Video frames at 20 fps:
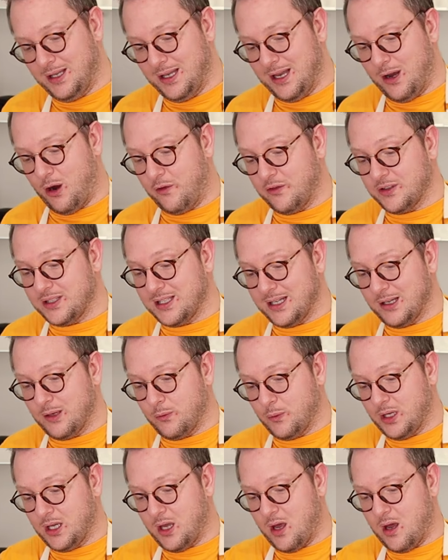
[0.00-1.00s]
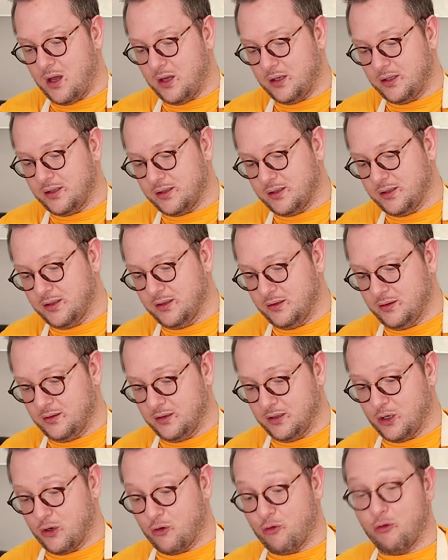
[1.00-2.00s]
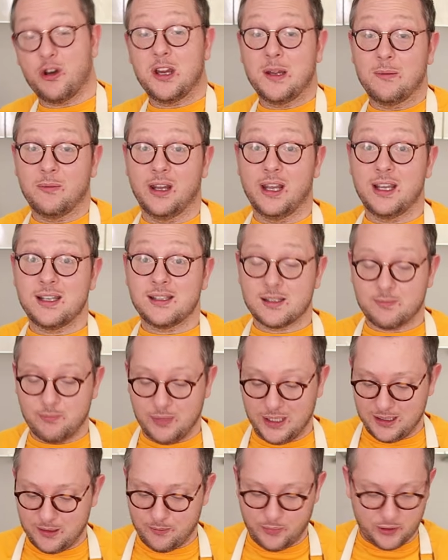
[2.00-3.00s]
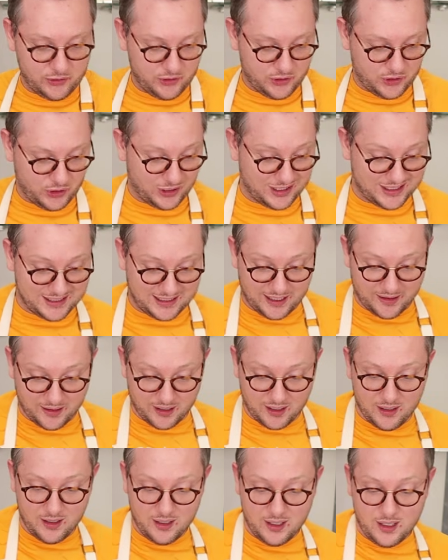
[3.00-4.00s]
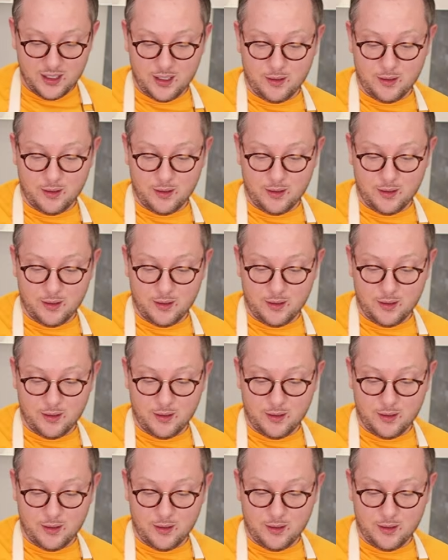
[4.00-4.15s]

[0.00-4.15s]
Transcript: Now obviously we can't cream this, beat the butter and sugar together